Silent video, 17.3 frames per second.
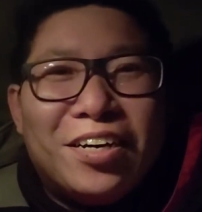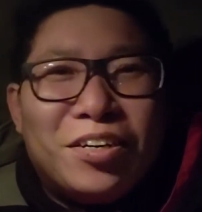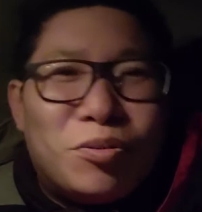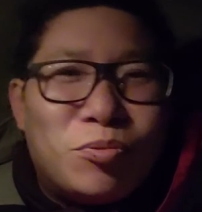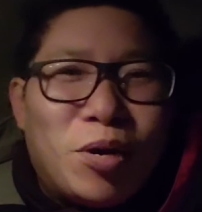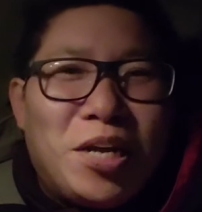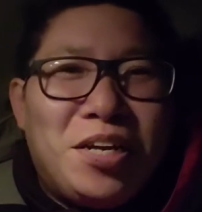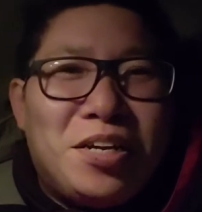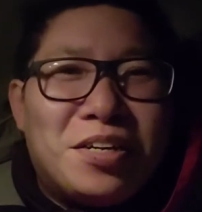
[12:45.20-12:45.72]

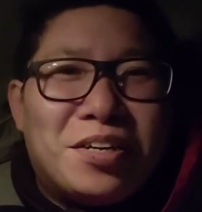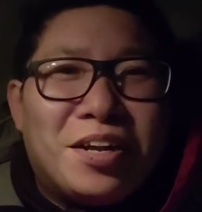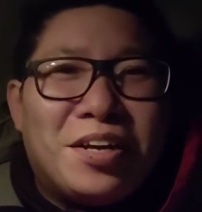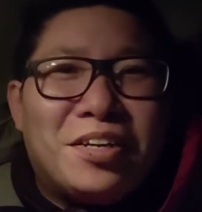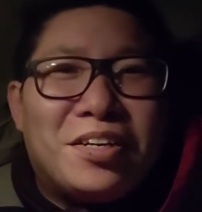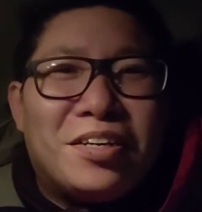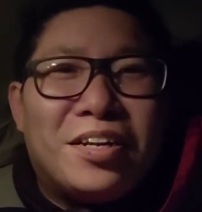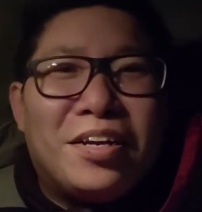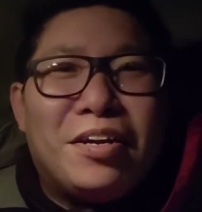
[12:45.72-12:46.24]
right
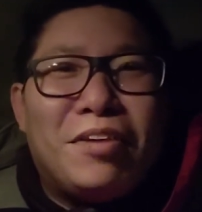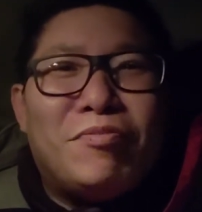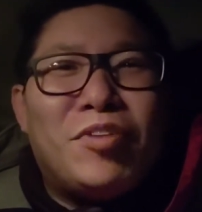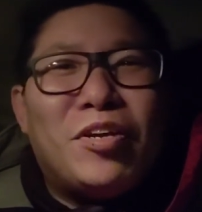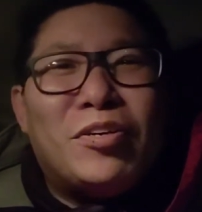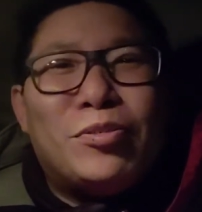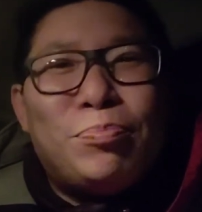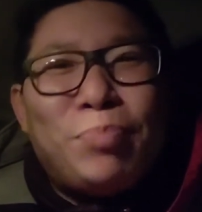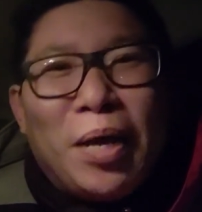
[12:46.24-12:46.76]
like like if
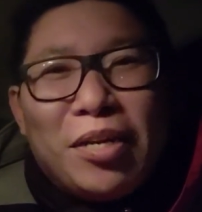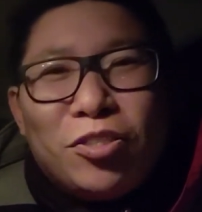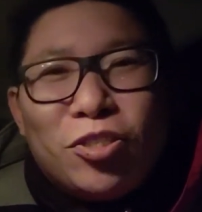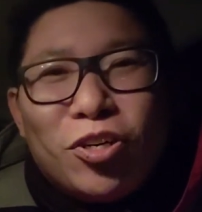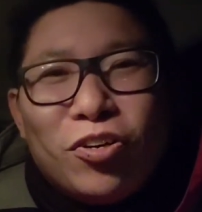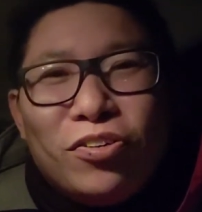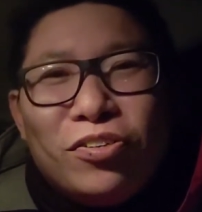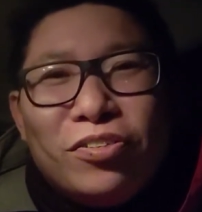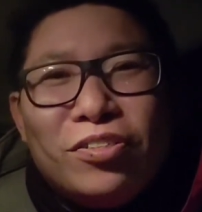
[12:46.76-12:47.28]
there's
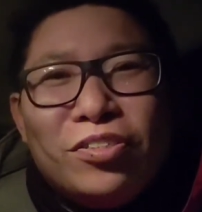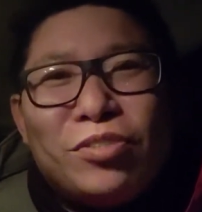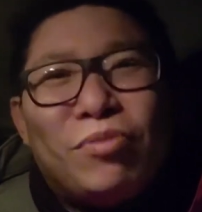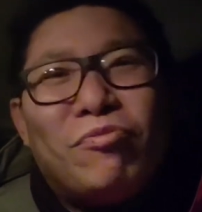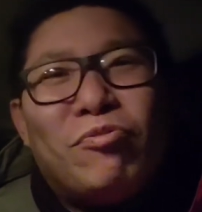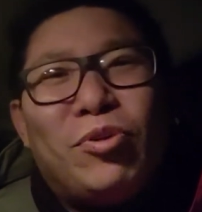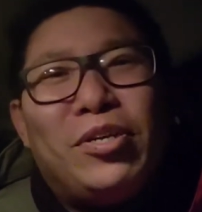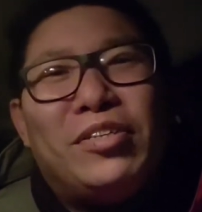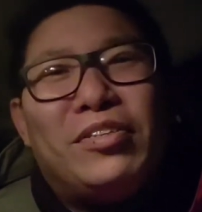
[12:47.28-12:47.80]
pictures if
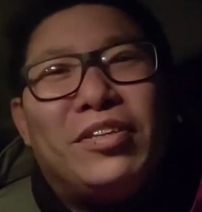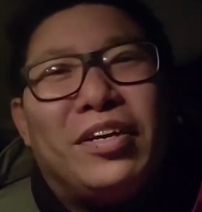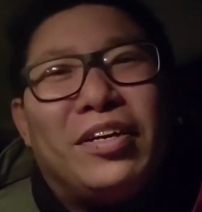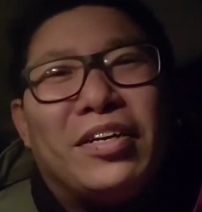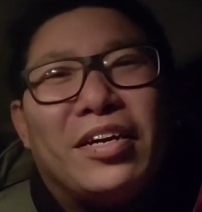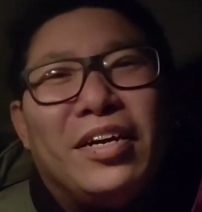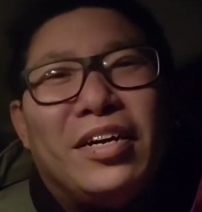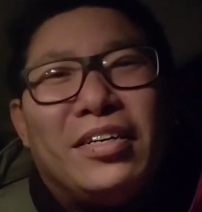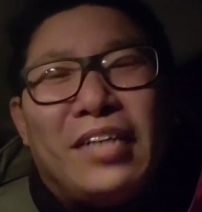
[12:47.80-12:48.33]
we like
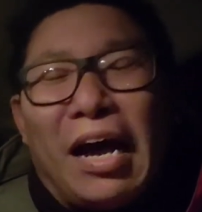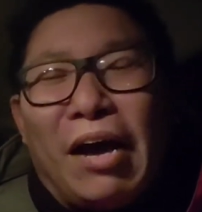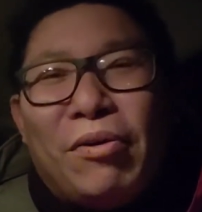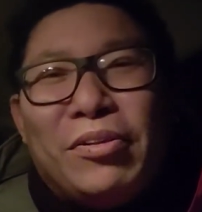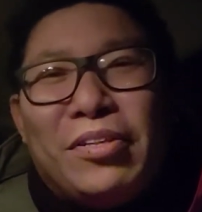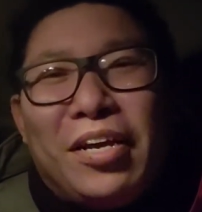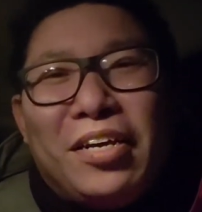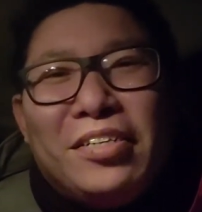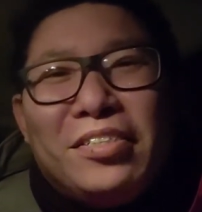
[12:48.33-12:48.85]

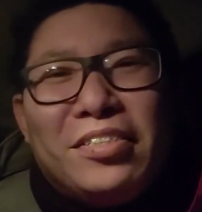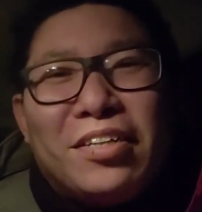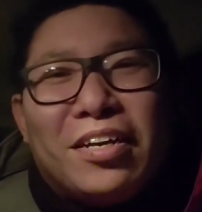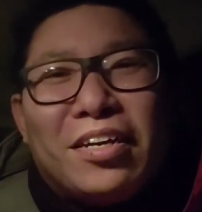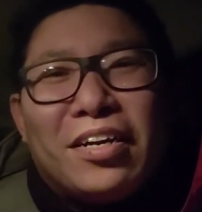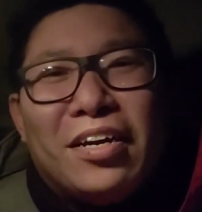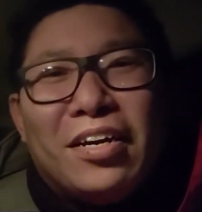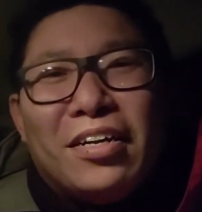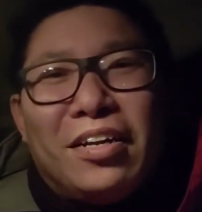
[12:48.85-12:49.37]
nowadays like
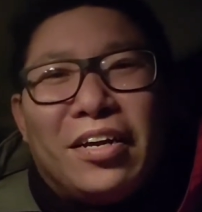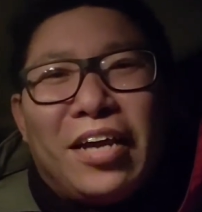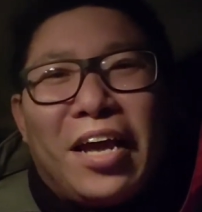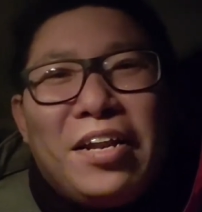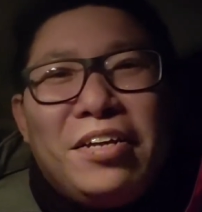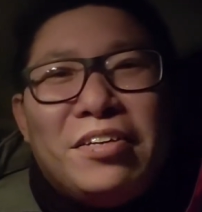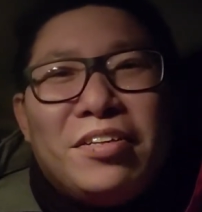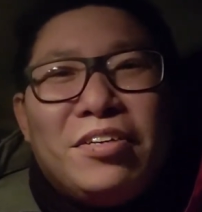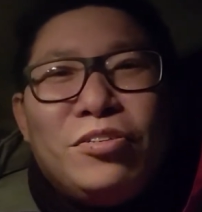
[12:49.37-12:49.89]
like
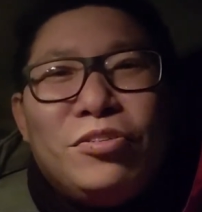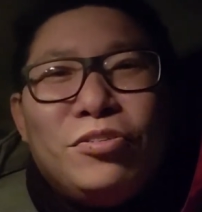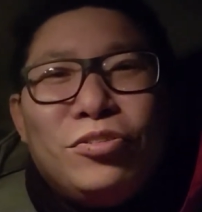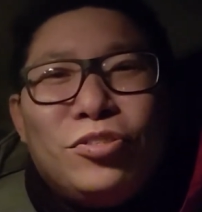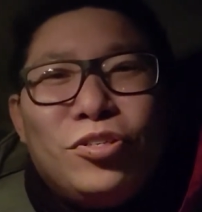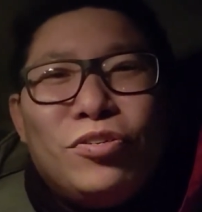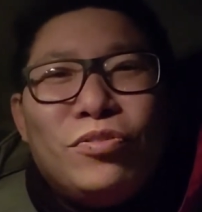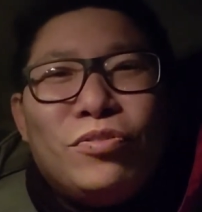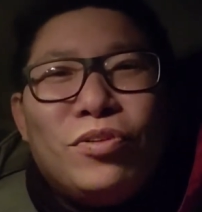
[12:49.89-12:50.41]
anything you
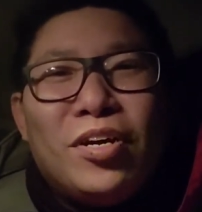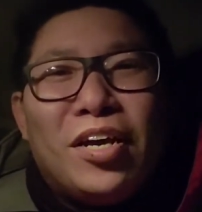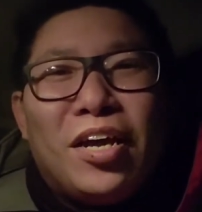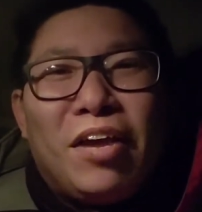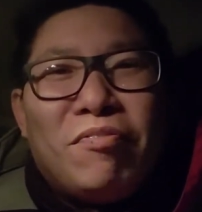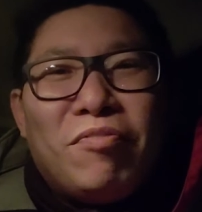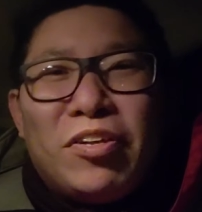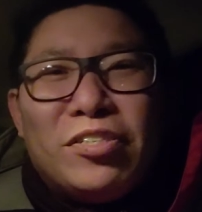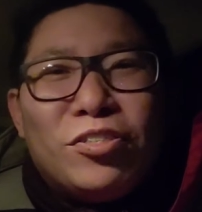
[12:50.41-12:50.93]
do
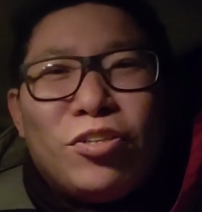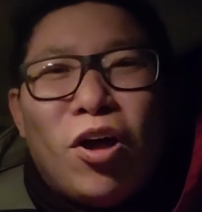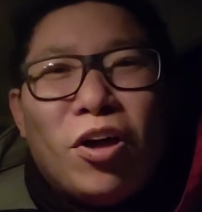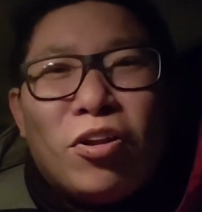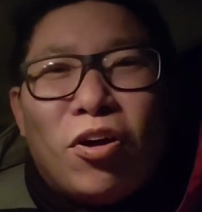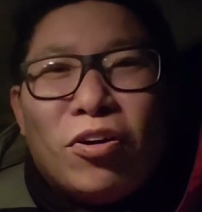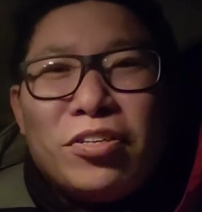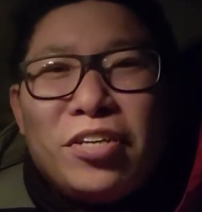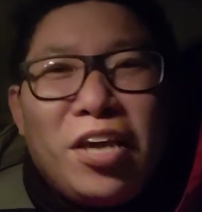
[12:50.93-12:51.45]
if it's not
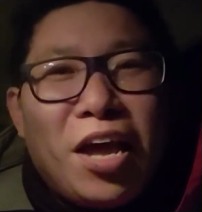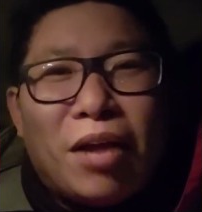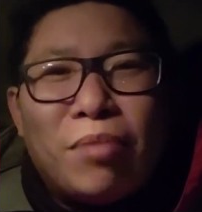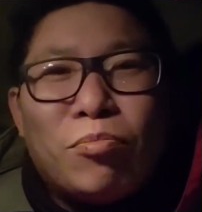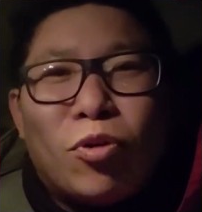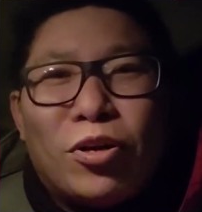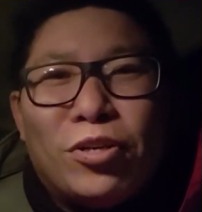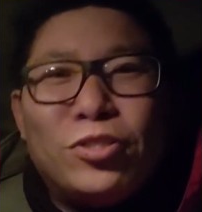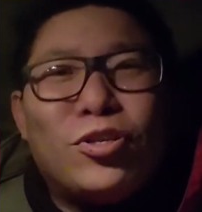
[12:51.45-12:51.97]
on
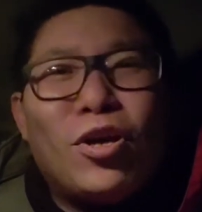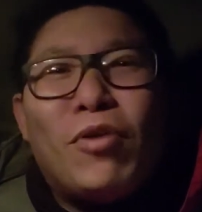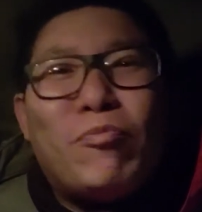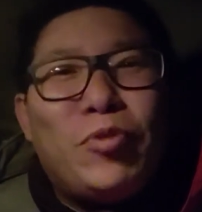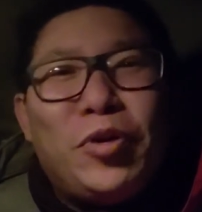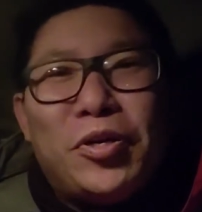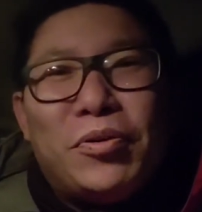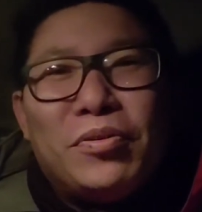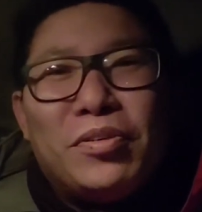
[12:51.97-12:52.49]
camera it's not
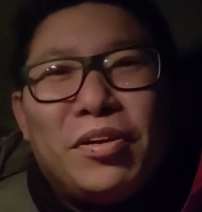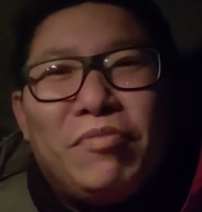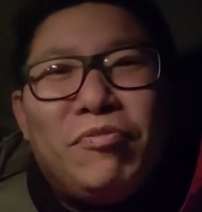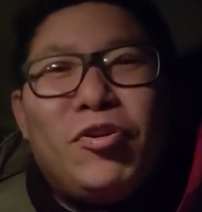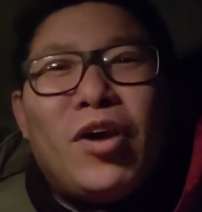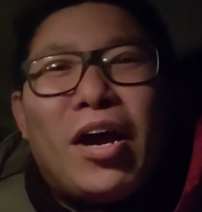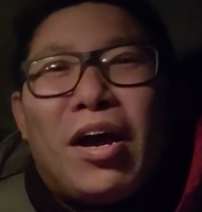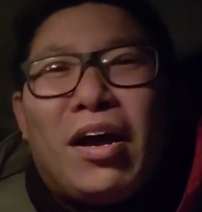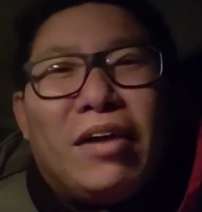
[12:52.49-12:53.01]
real if
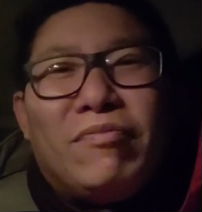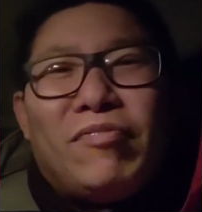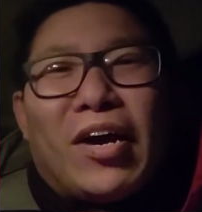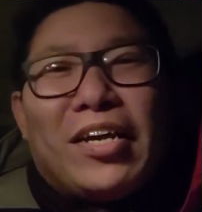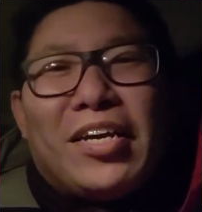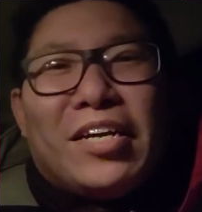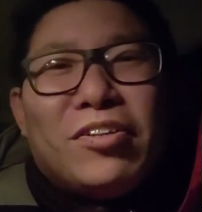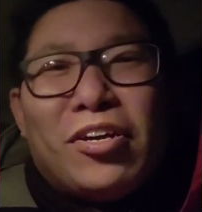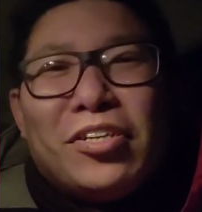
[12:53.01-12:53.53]
you if i
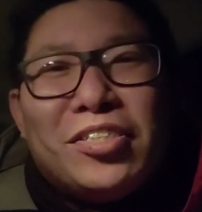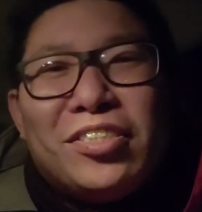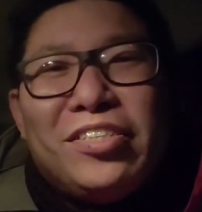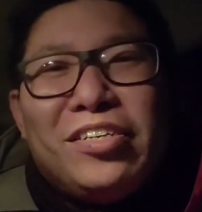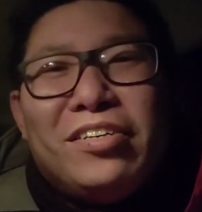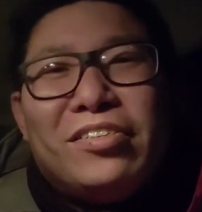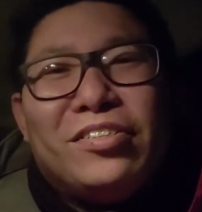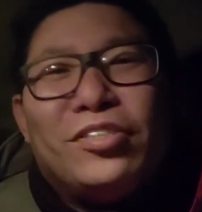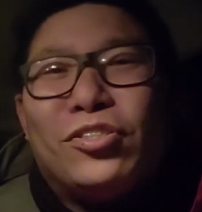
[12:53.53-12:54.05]
cannot see
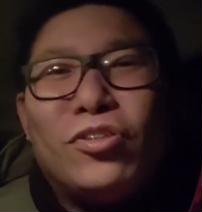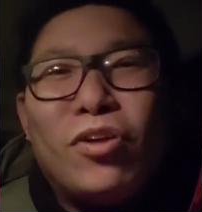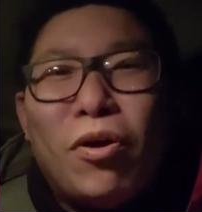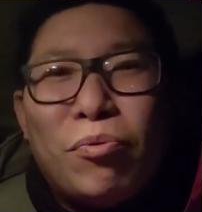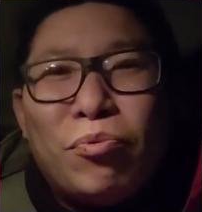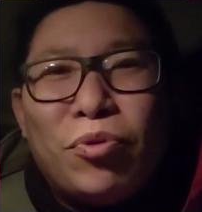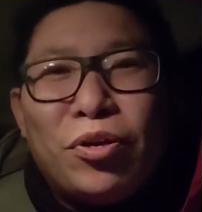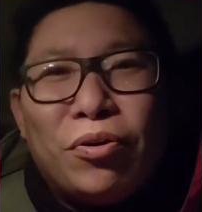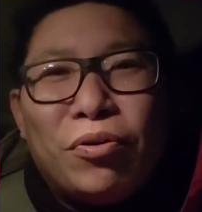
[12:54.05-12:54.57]
it it's not
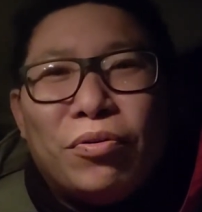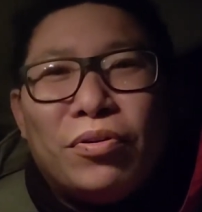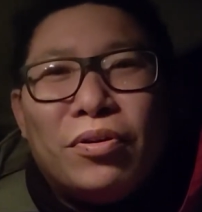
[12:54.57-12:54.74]
real